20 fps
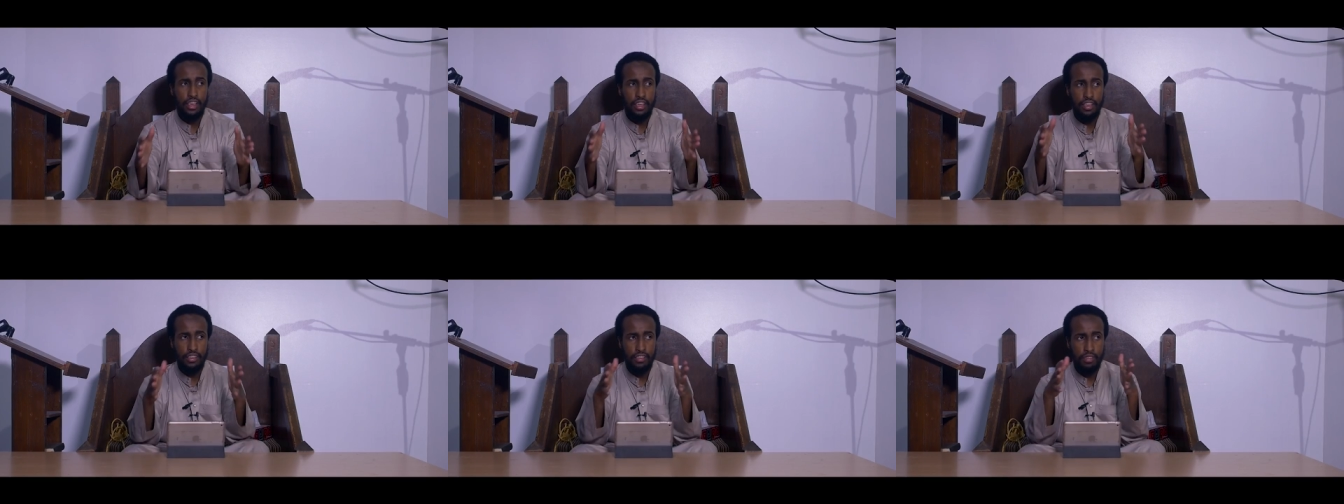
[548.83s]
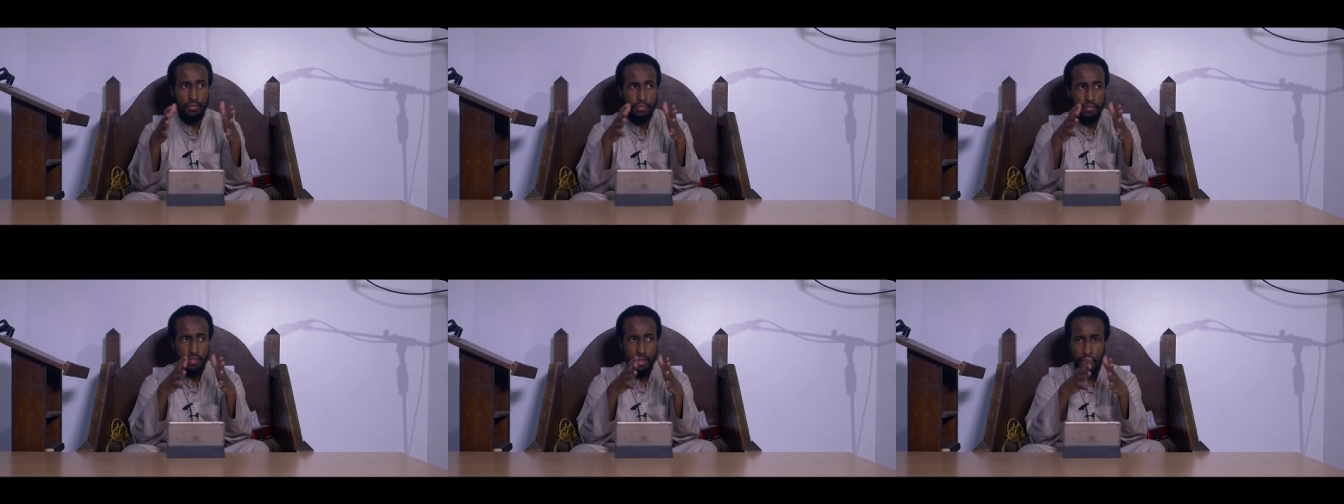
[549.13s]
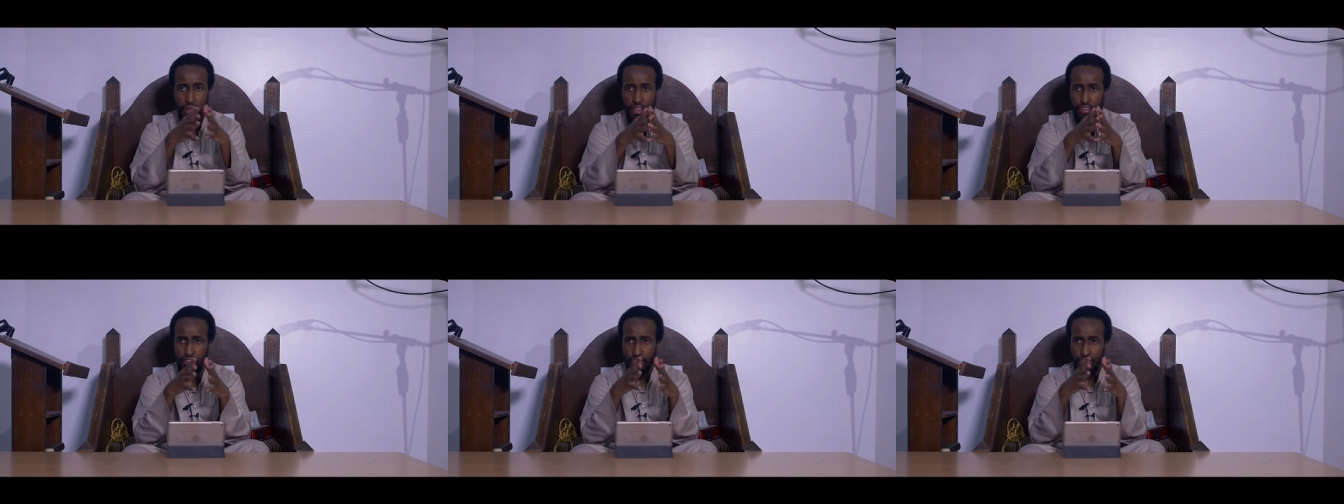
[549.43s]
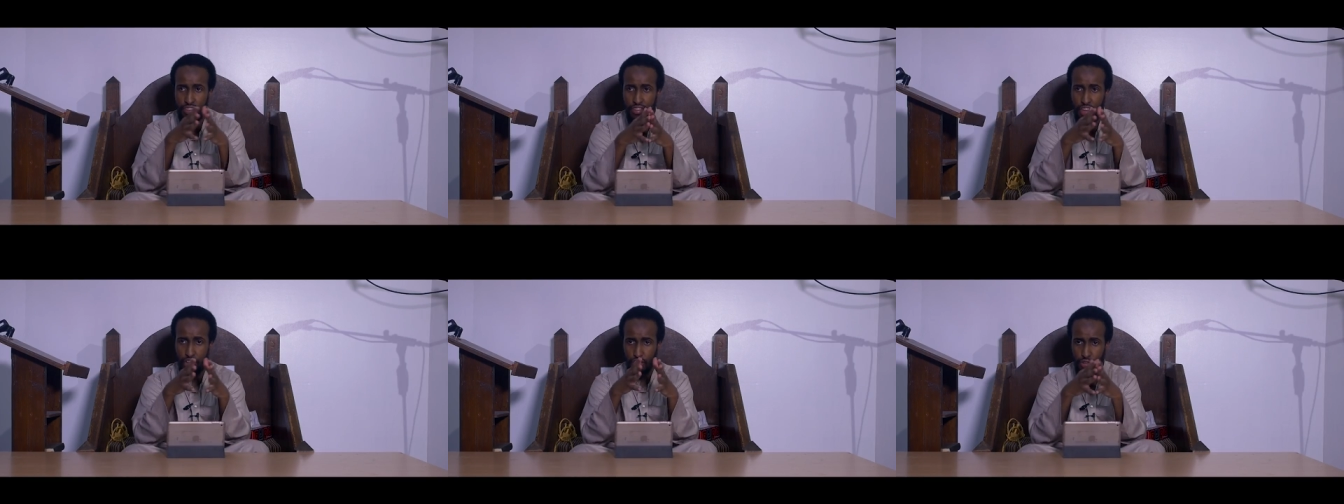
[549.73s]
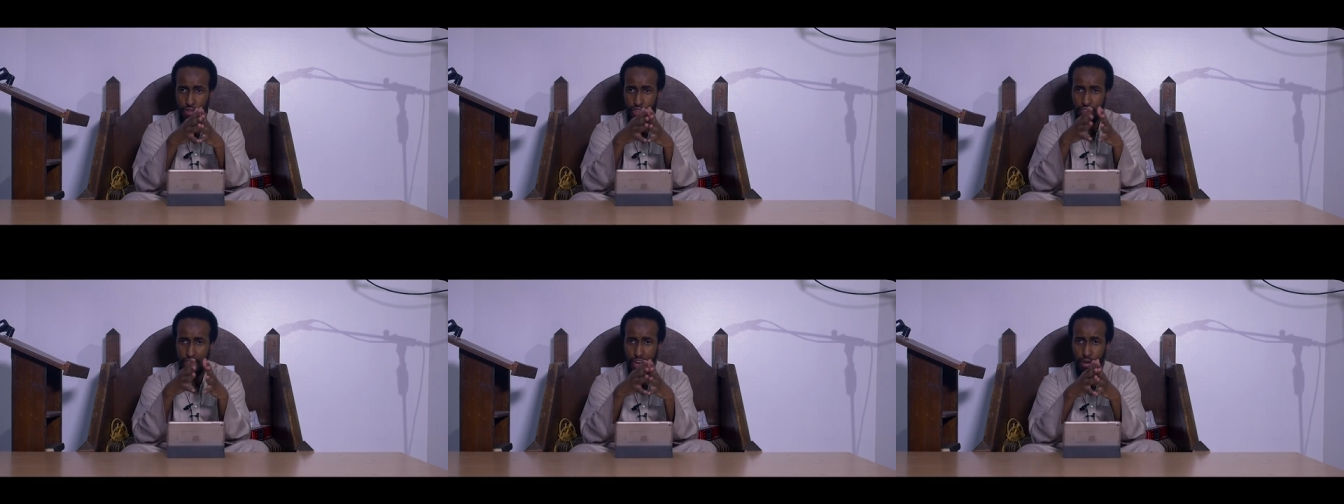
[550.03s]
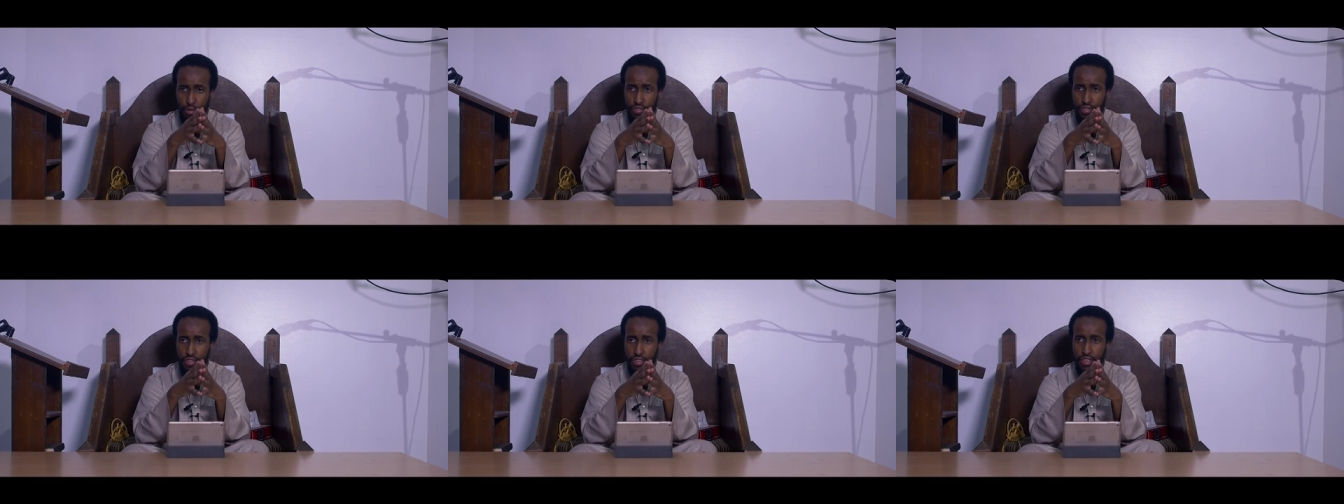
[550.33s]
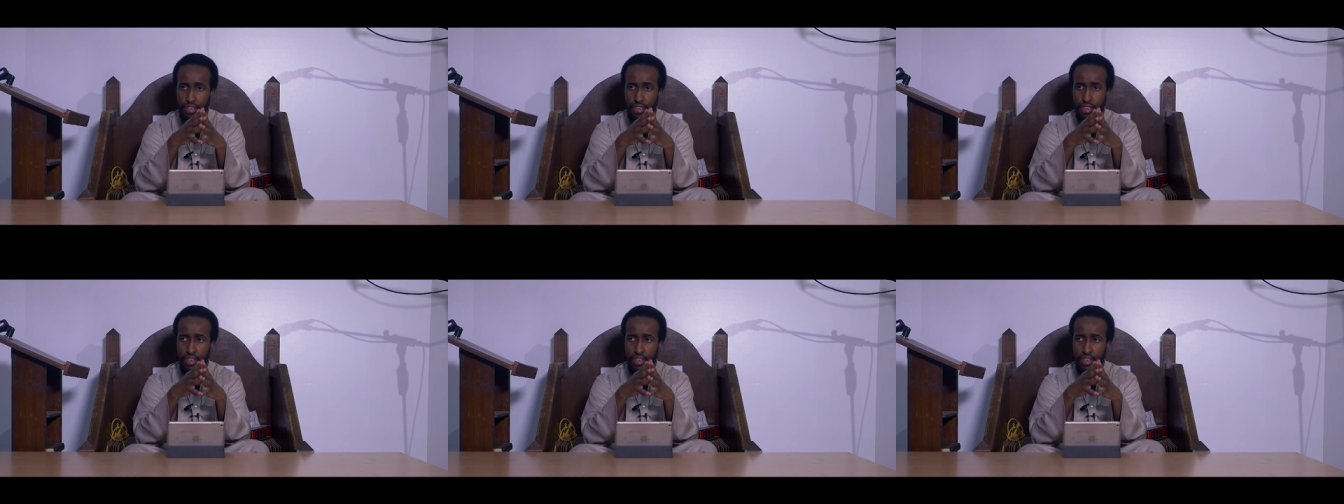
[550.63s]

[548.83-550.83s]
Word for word: is the masjid is stuck to his house